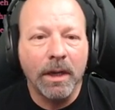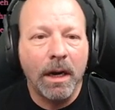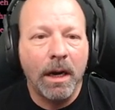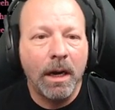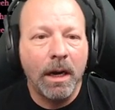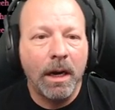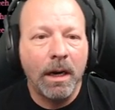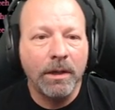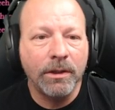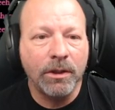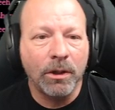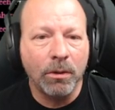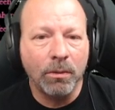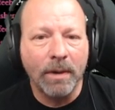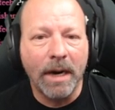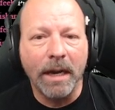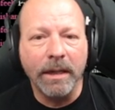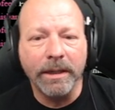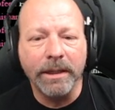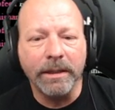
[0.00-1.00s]
Uh, Dirt
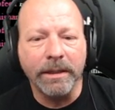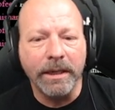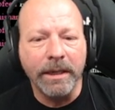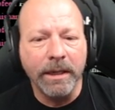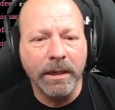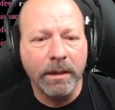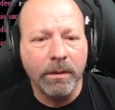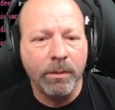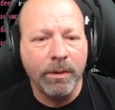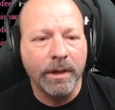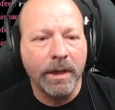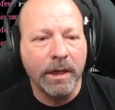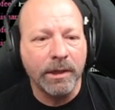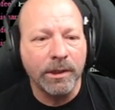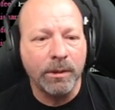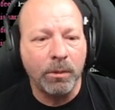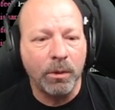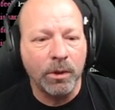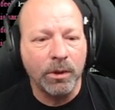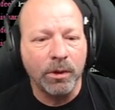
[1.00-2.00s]
Rally League. We got
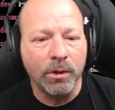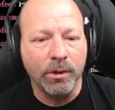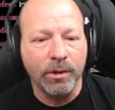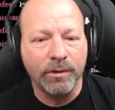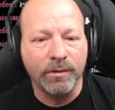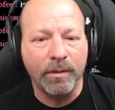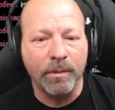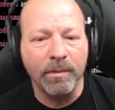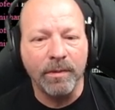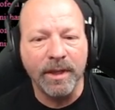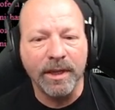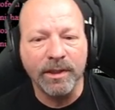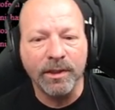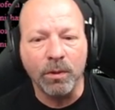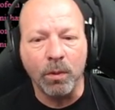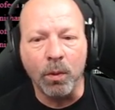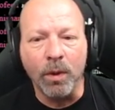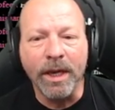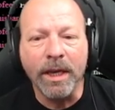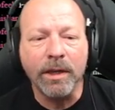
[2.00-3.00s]
some results from this
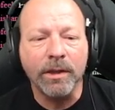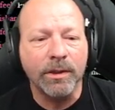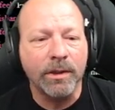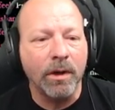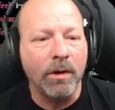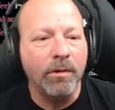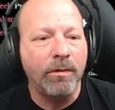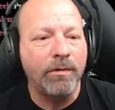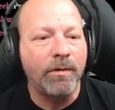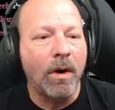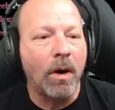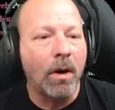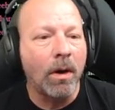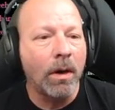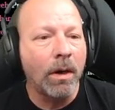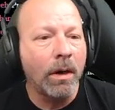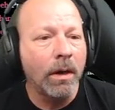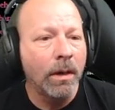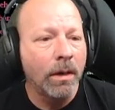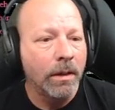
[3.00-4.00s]
week so
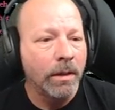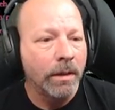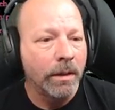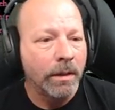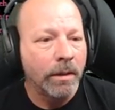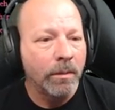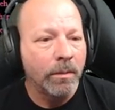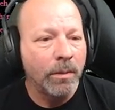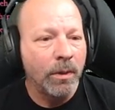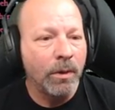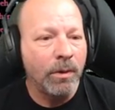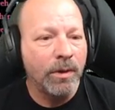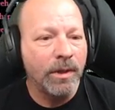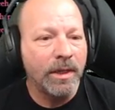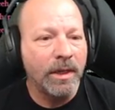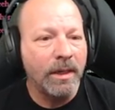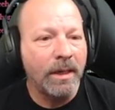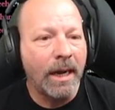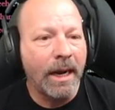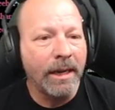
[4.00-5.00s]
far. Booth's
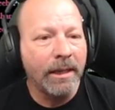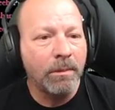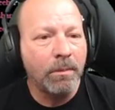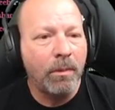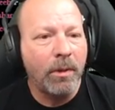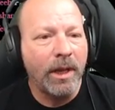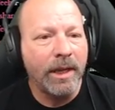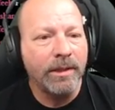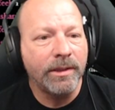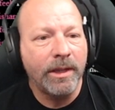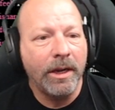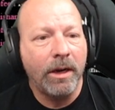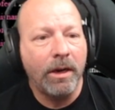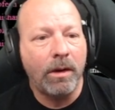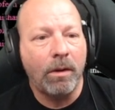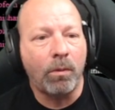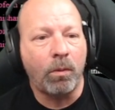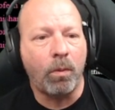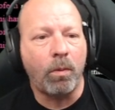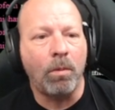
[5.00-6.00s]
in ninth place
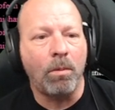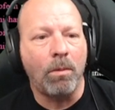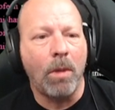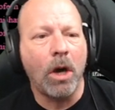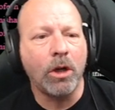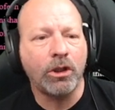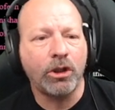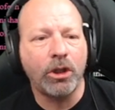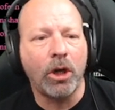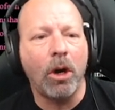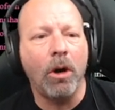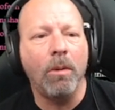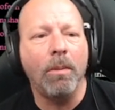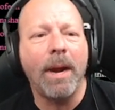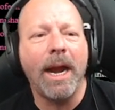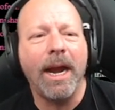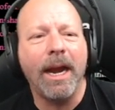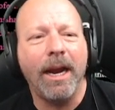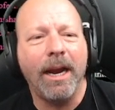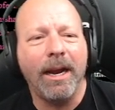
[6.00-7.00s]
there. Macho
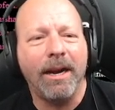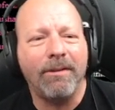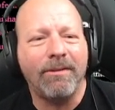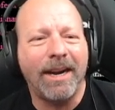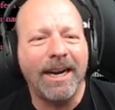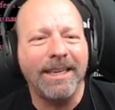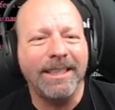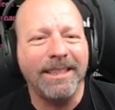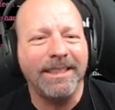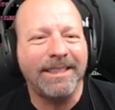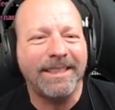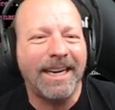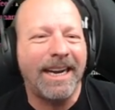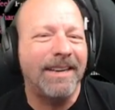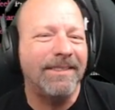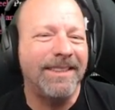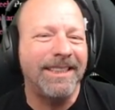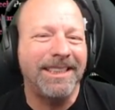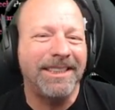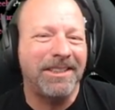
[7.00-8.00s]
Man Randy
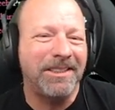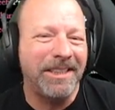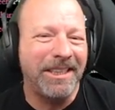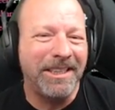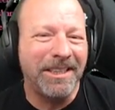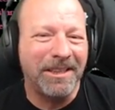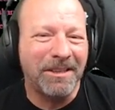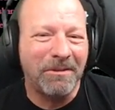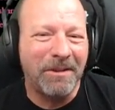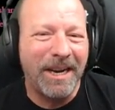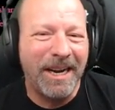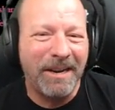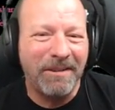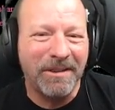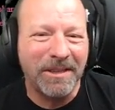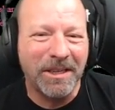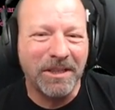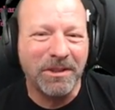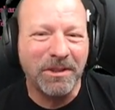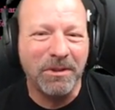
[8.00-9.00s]
Savage leading the way
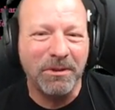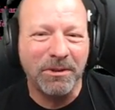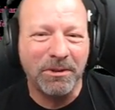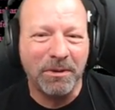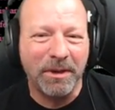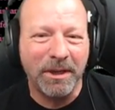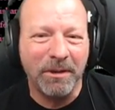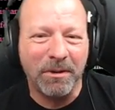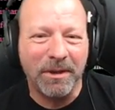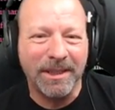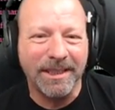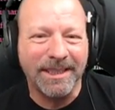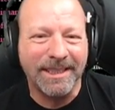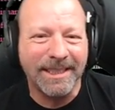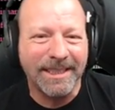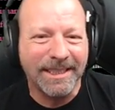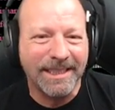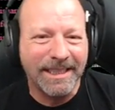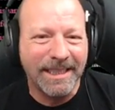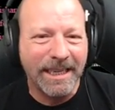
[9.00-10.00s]
with a
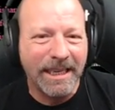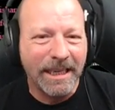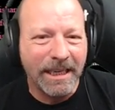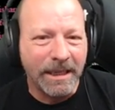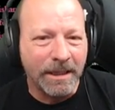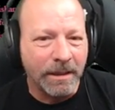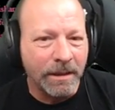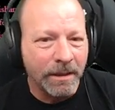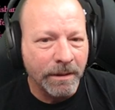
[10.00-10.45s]
221.16.